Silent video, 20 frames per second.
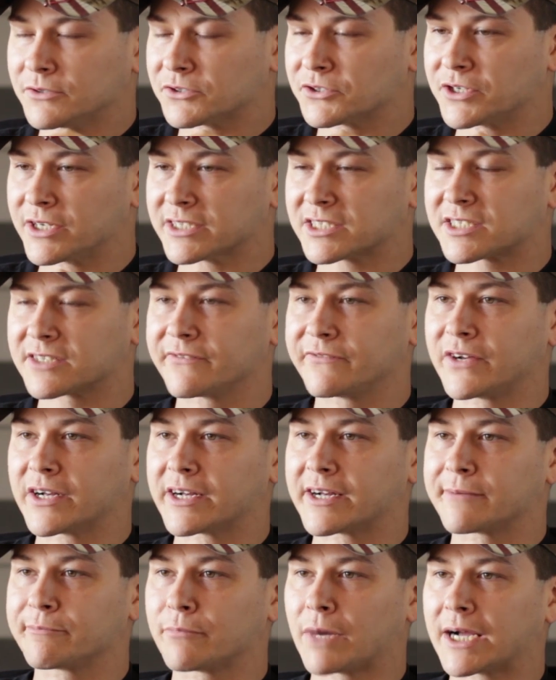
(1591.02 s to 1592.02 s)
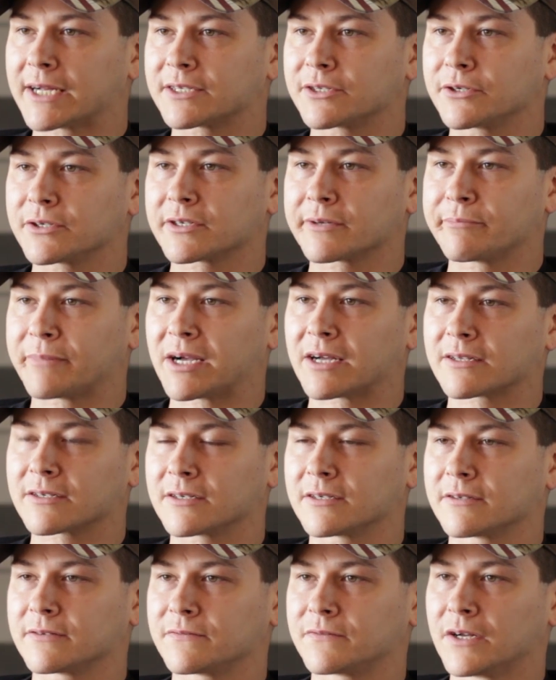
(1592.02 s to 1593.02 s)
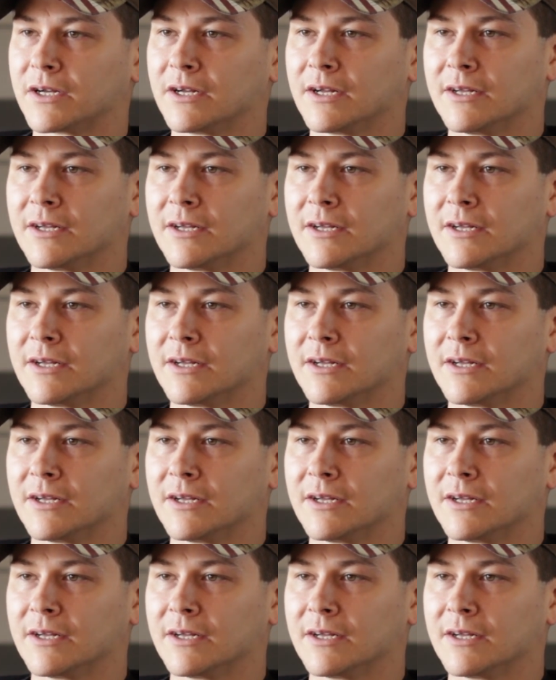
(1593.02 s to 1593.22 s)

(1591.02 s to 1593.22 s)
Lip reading: Just the very minute amount of